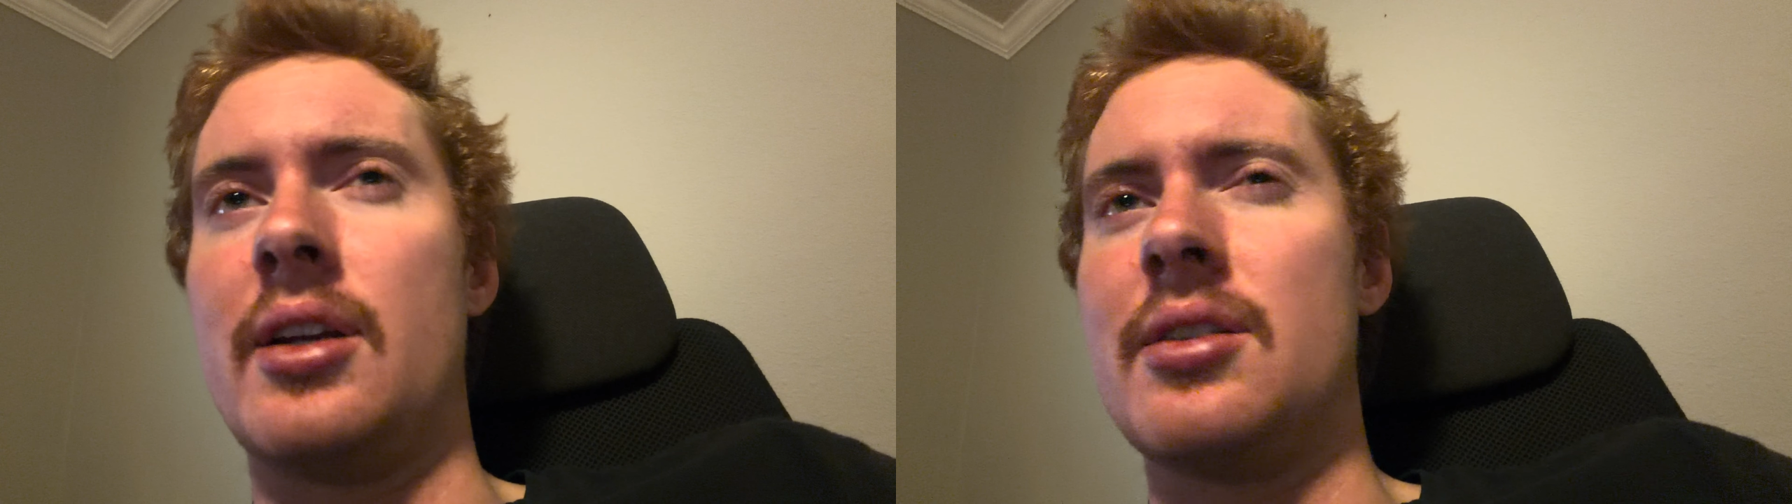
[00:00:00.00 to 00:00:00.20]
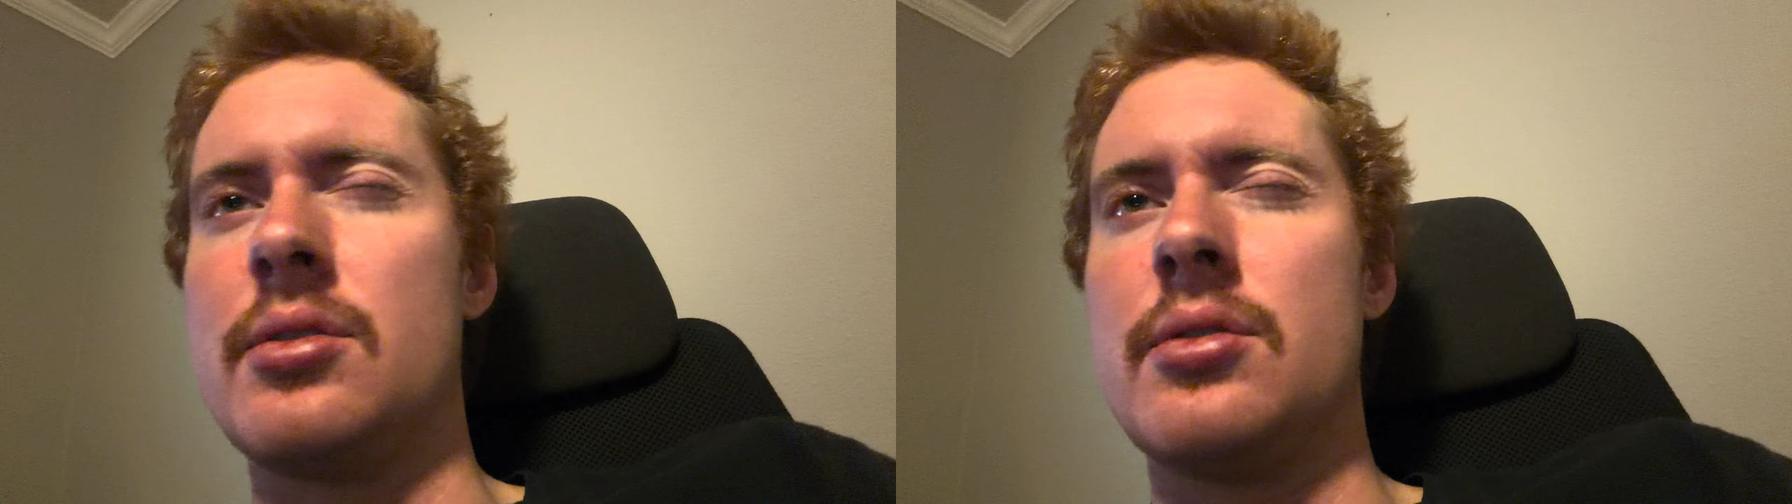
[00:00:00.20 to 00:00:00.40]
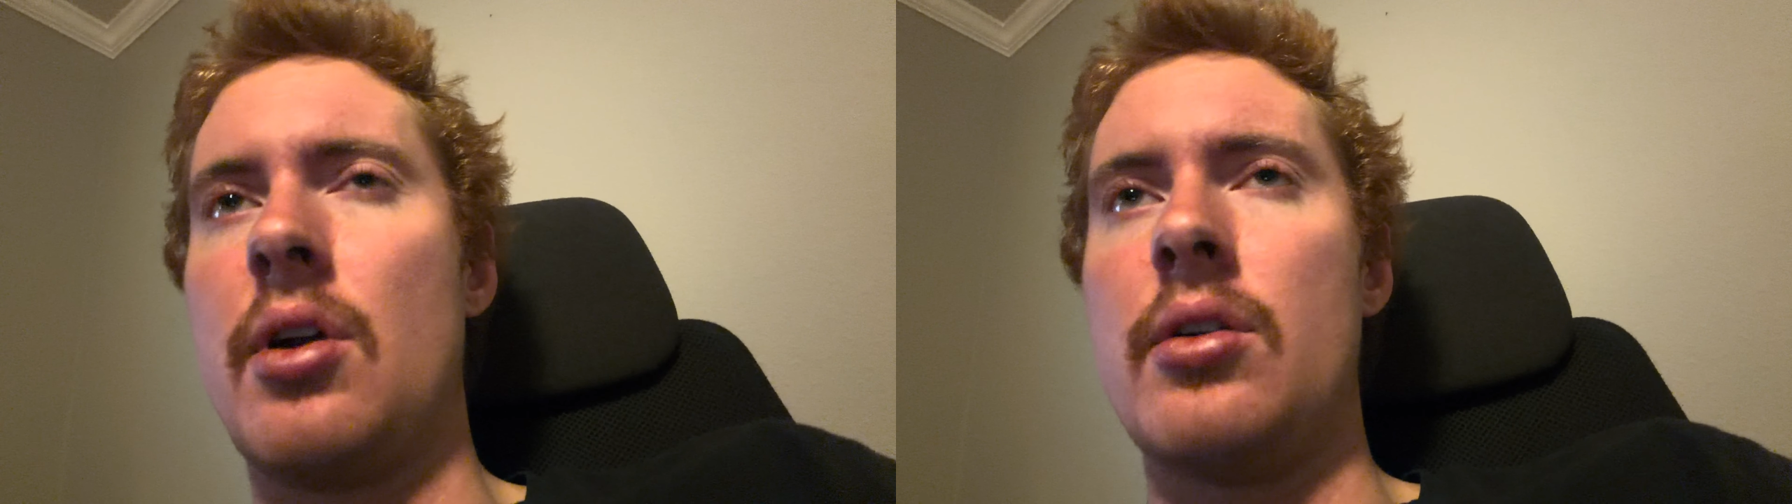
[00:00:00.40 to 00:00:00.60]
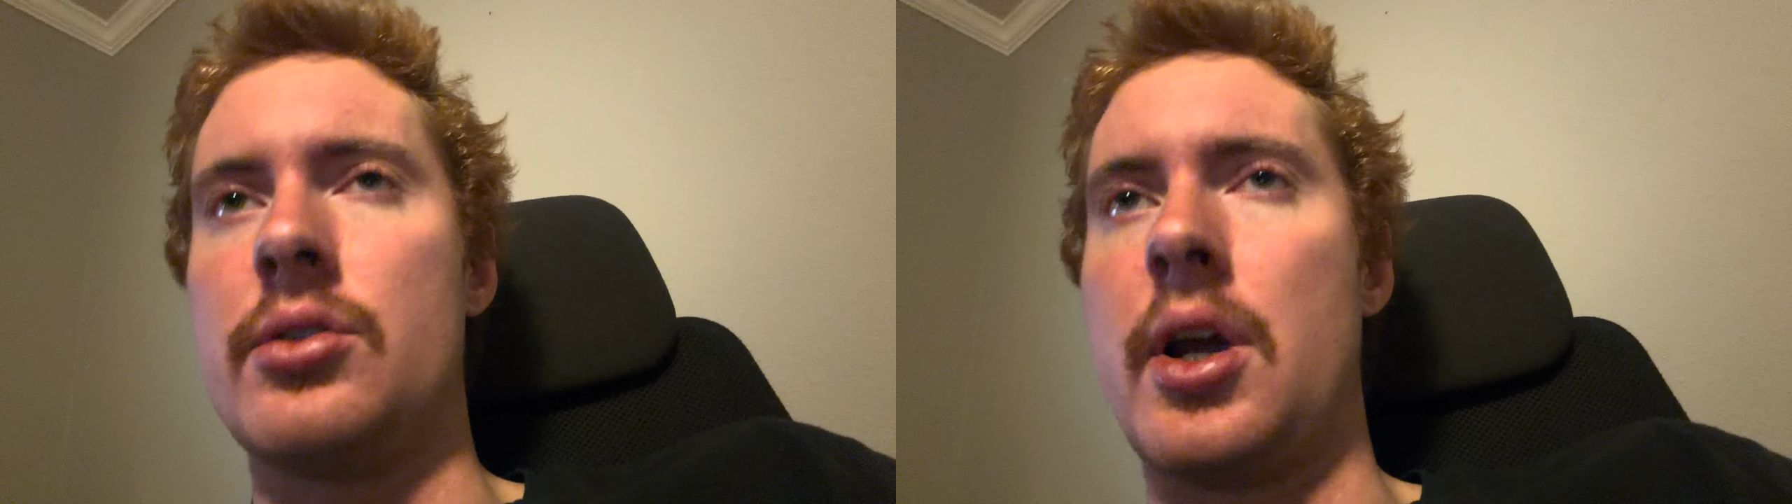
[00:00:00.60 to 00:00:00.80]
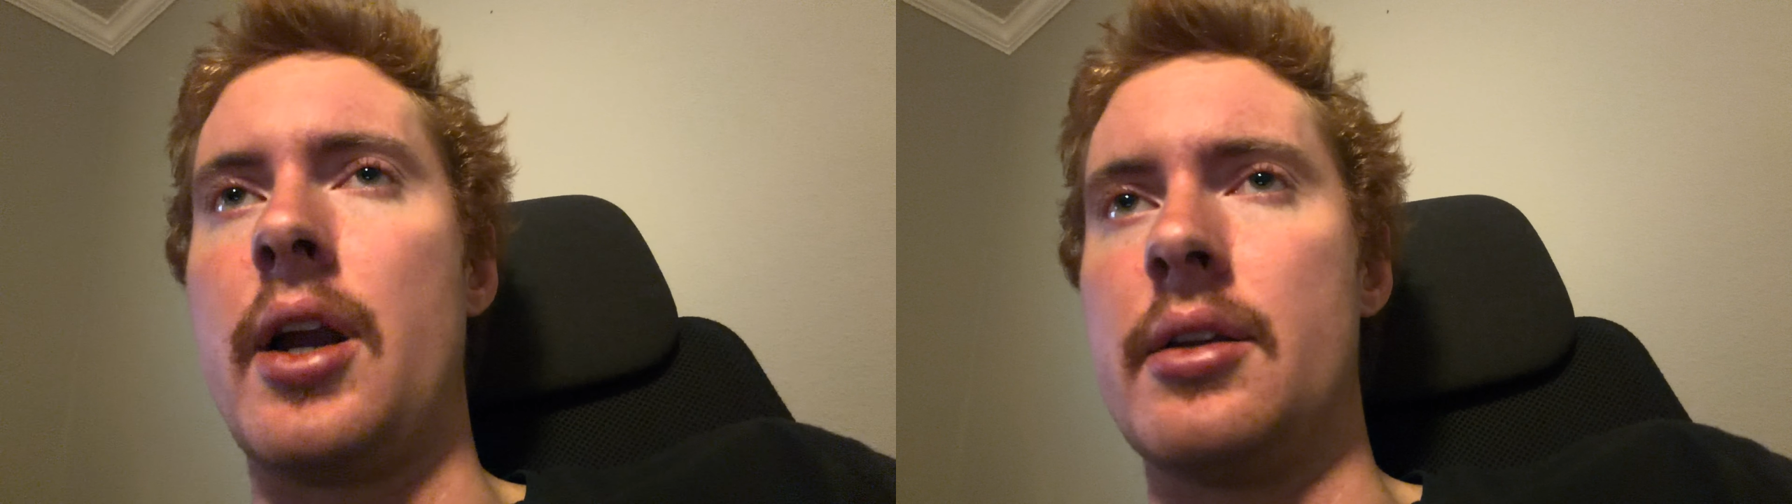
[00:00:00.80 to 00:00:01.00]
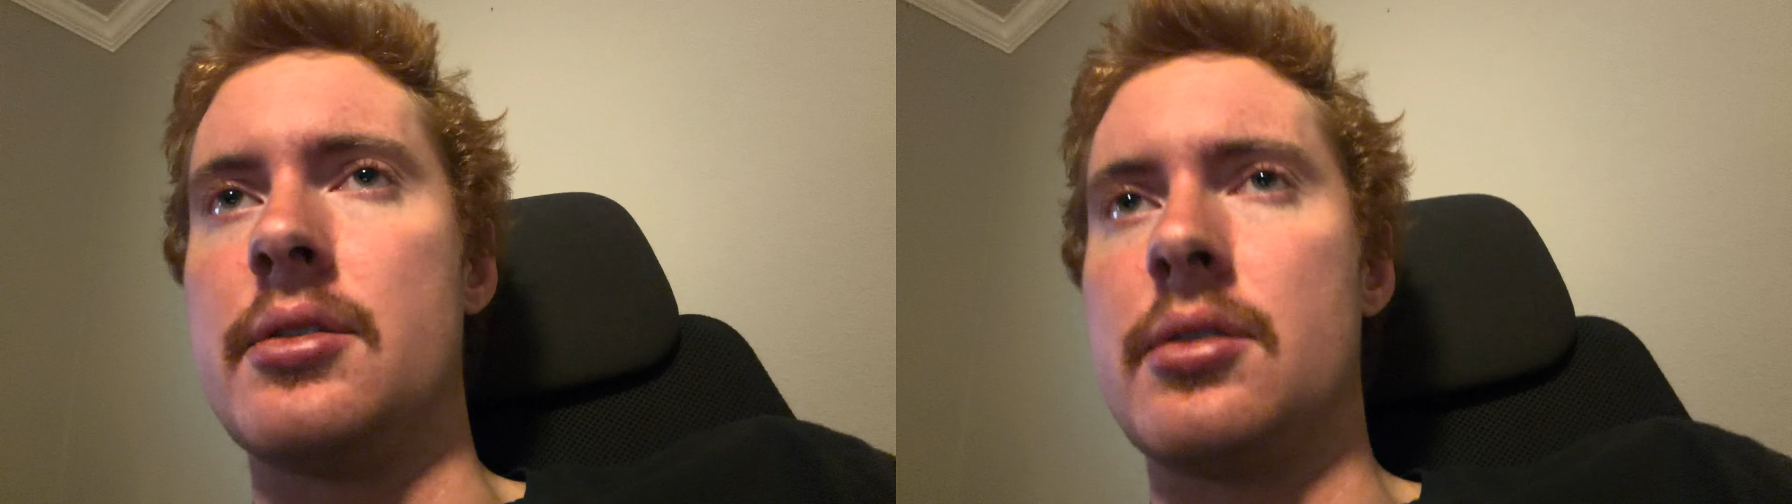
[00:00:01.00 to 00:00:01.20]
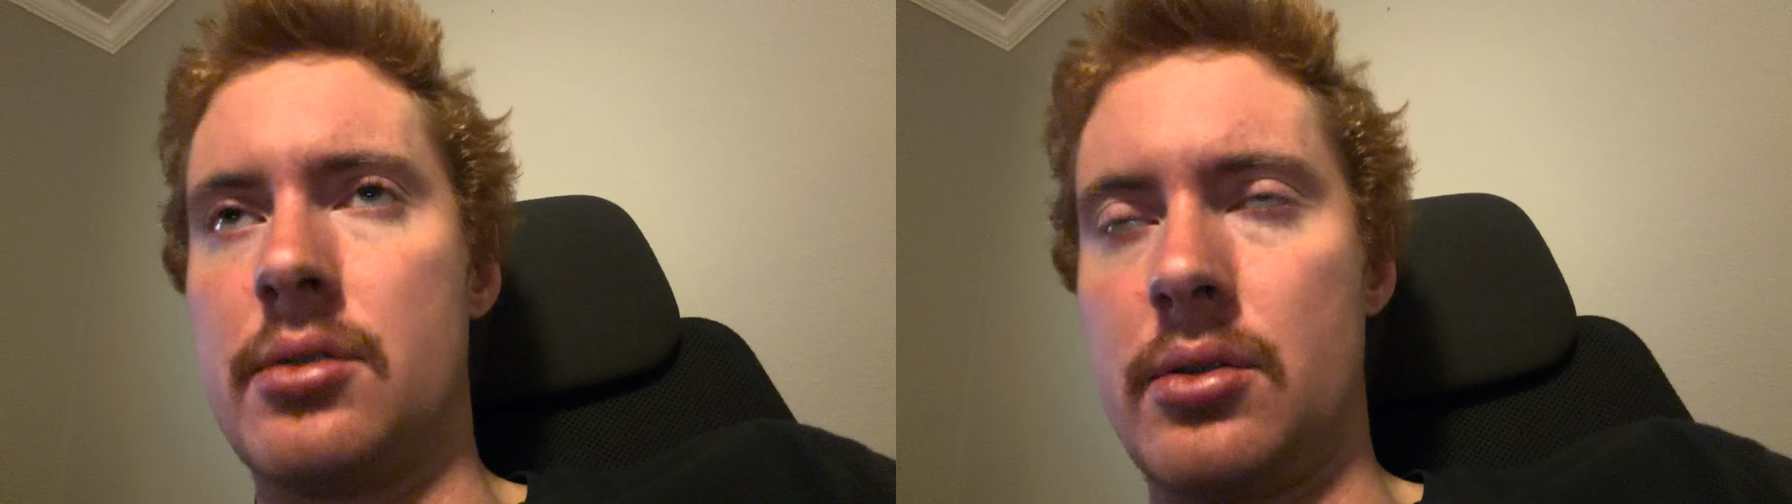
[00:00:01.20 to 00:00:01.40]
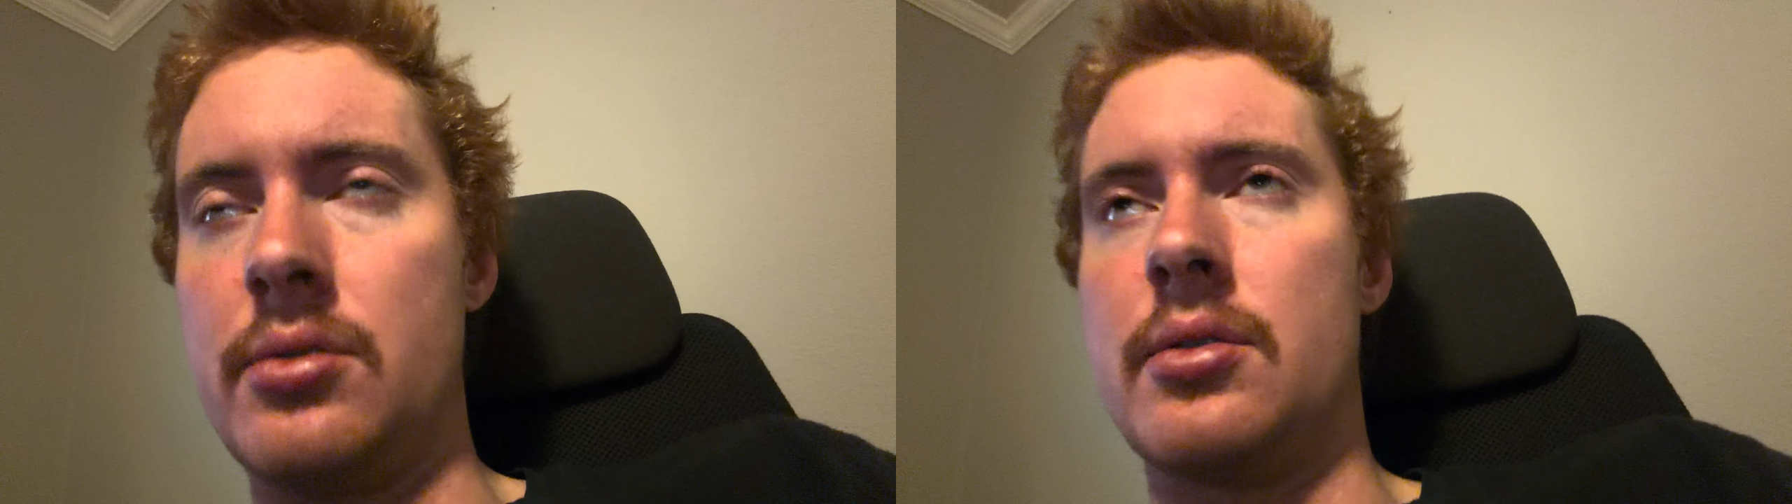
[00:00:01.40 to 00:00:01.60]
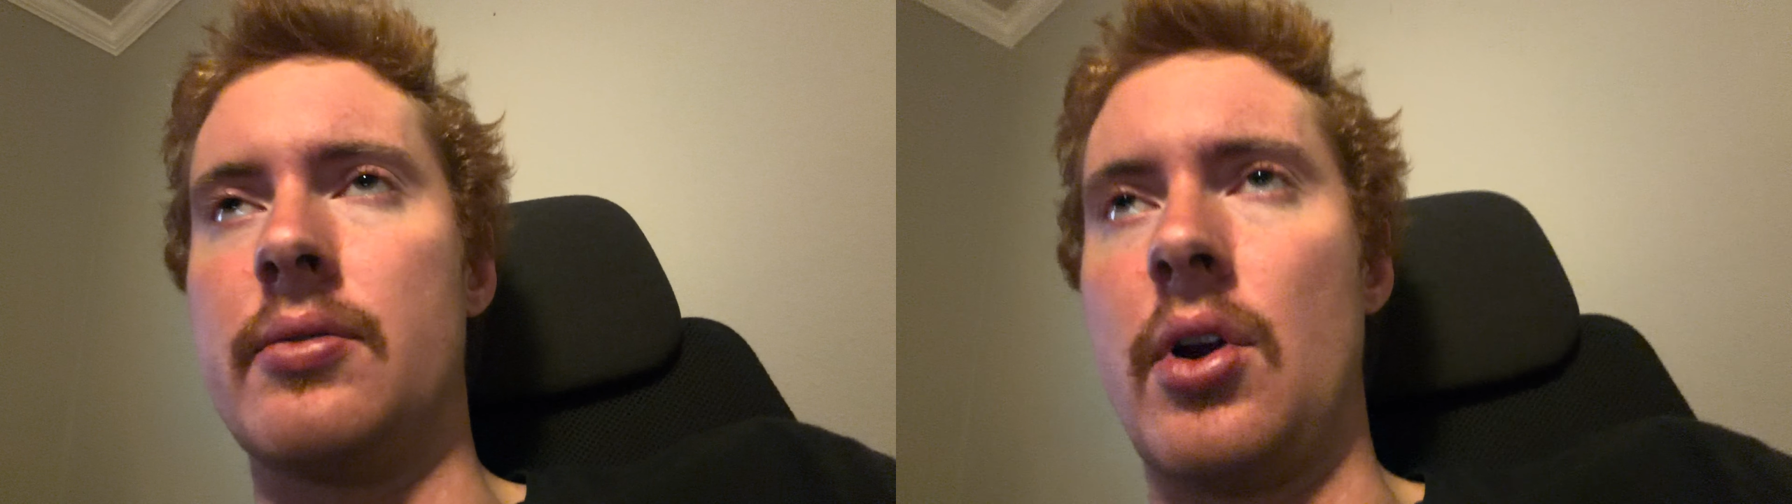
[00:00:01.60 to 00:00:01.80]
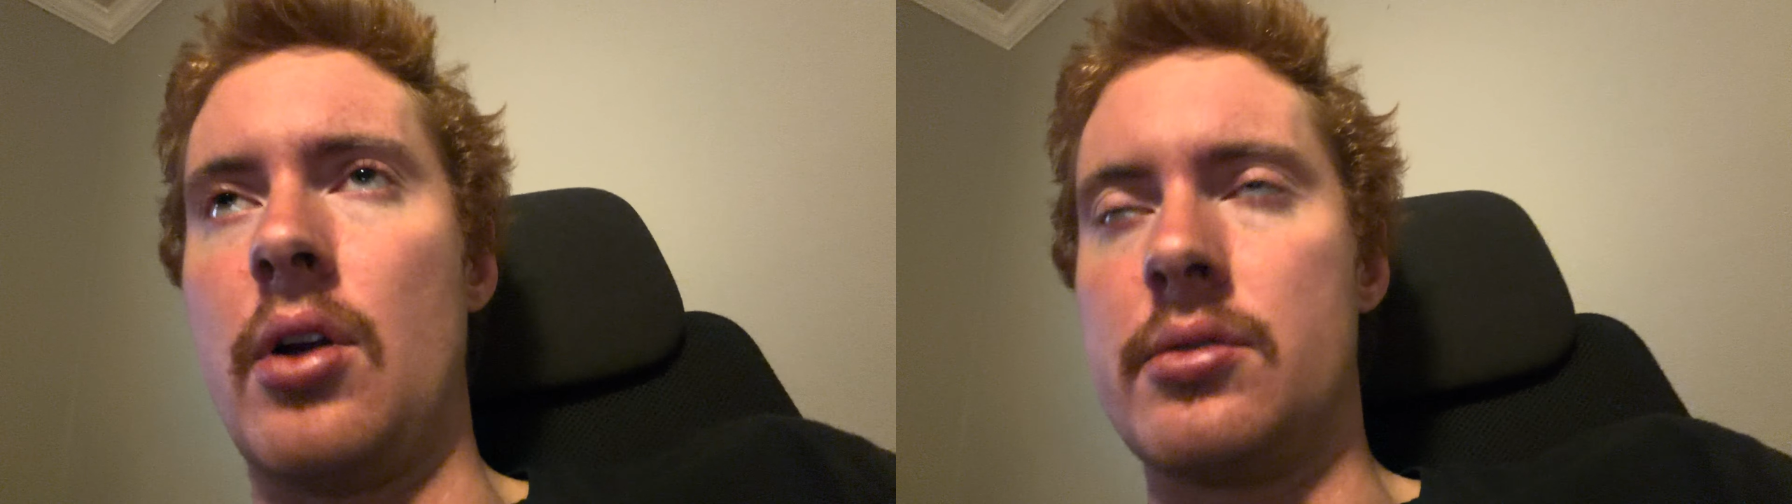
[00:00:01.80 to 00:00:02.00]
because there are Chinese exclusive cards,